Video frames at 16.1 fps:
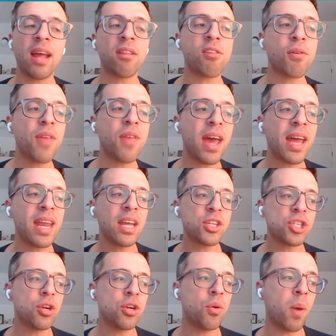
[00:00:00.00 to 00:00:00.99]
And so that
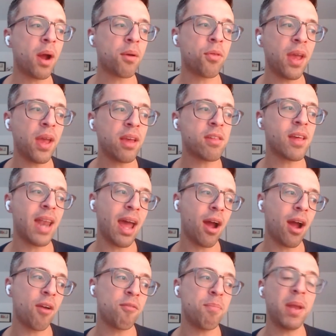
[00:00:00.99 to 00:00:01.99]
issue where things that
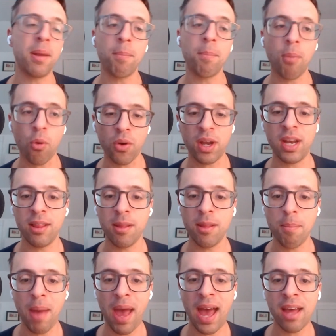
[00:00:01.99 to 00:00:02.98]
have been important in the
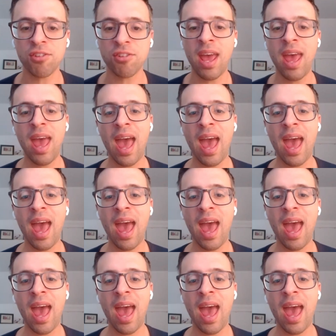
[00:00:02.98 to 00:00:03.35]
past